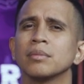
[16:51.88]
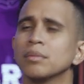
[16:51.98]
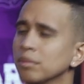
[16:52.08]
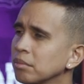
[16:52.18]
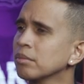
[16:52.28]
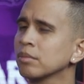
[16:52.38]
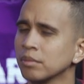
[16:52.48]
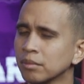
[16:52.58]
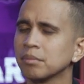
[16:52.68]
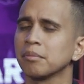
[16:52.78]

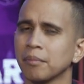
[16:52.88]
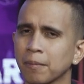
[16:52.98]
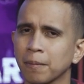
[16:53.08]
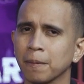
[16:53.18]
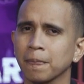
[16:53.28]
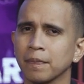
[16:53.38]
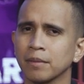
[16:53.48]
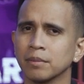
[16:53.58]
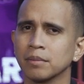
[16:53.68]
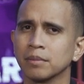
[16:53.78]

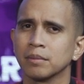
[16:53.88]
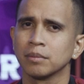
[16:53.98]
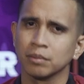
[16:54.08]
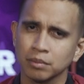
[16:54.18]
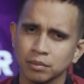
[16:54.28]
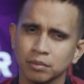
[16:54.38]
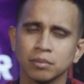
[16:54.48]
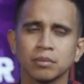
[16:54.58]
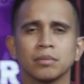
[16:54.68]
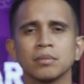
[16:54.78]
(not speaking)